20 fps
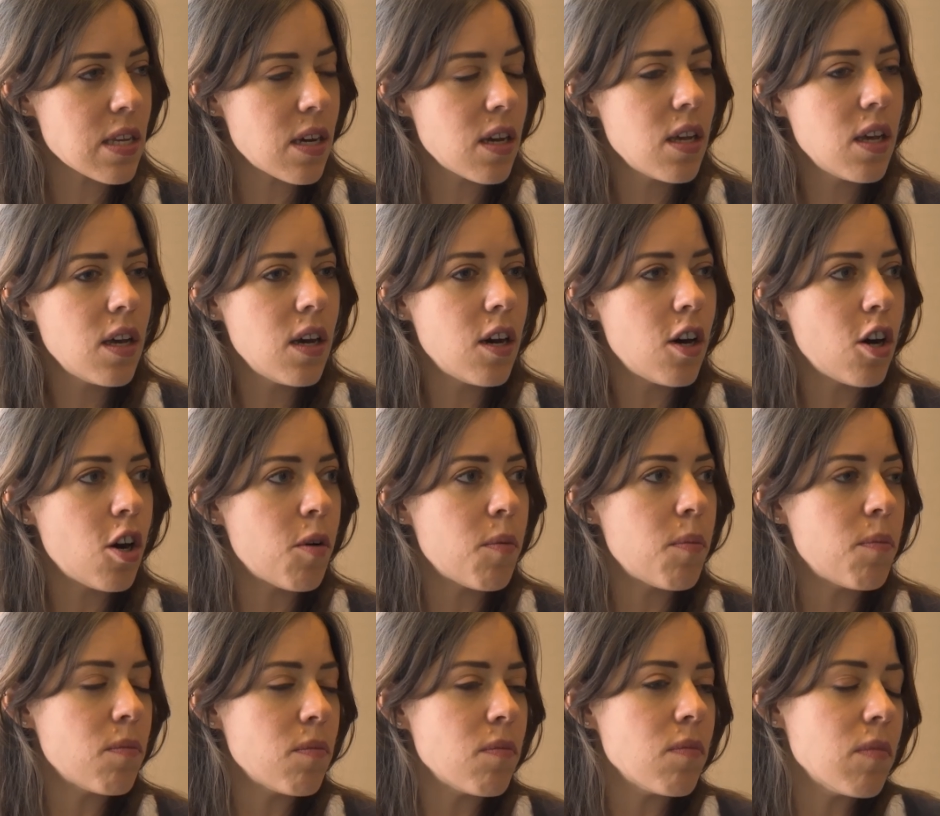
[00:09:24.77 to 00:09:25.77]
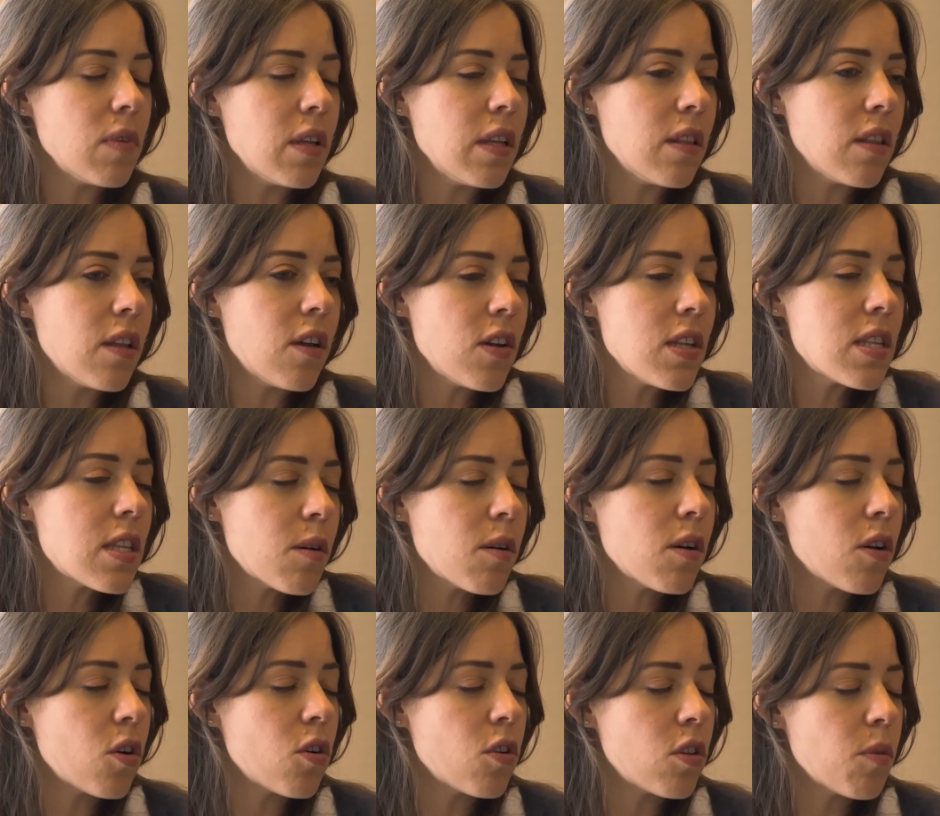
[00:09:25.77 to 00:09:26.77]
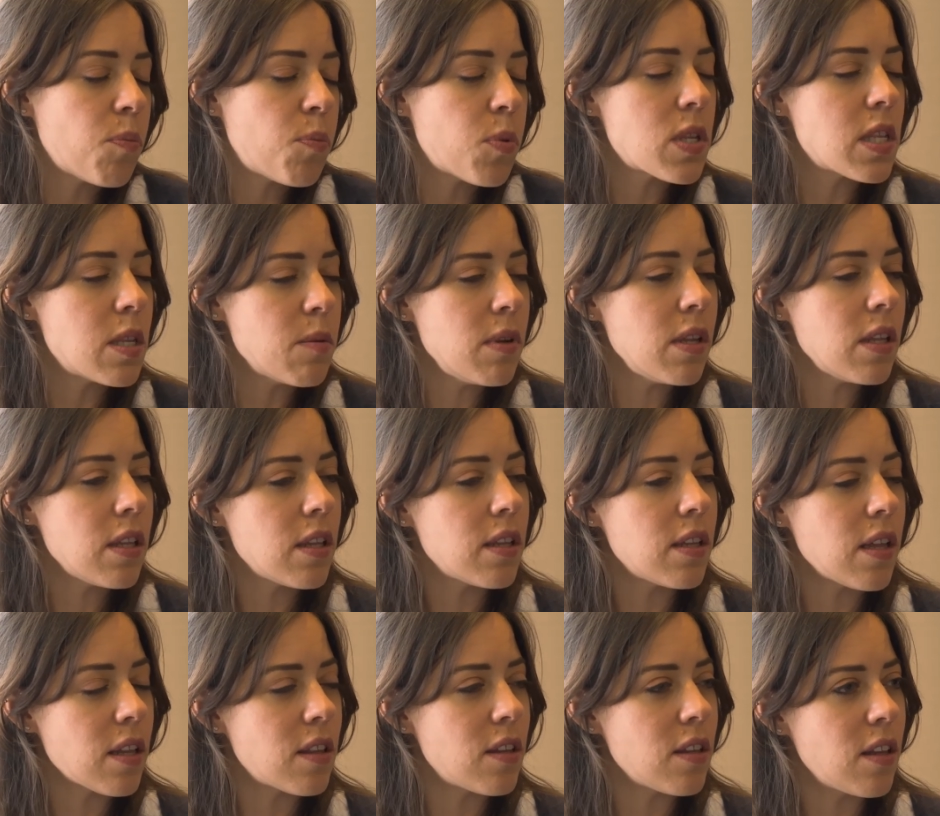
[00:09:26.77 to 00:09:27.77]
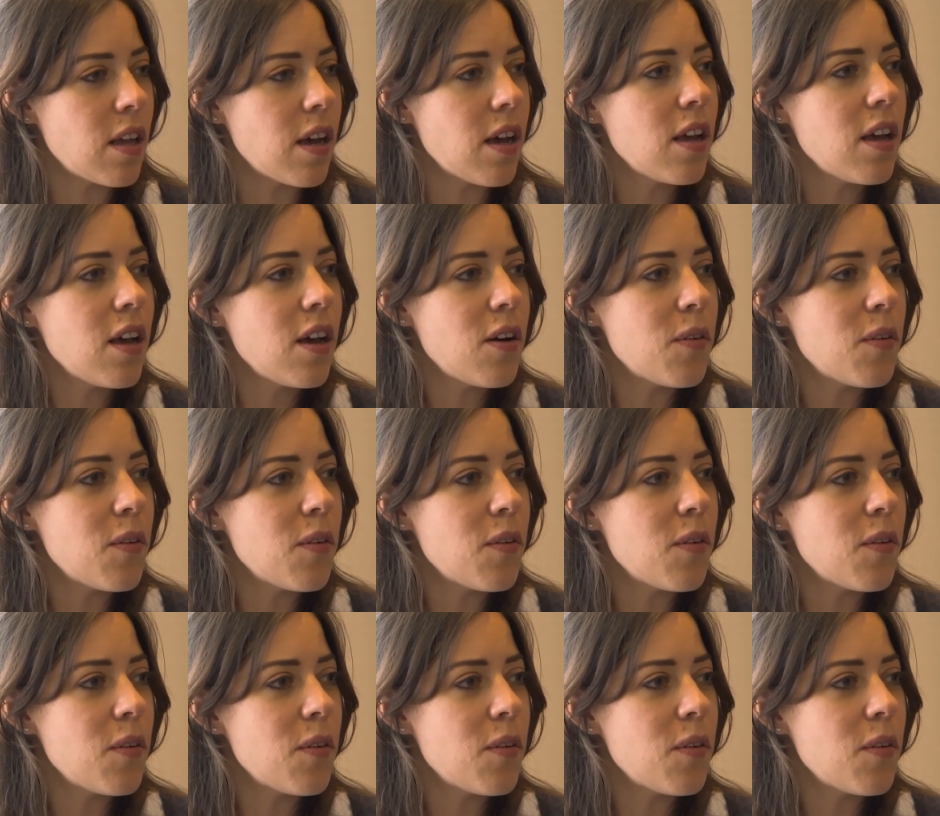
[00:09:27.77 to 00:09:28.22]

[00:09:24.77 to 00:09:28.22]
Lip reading: there is the possibility that the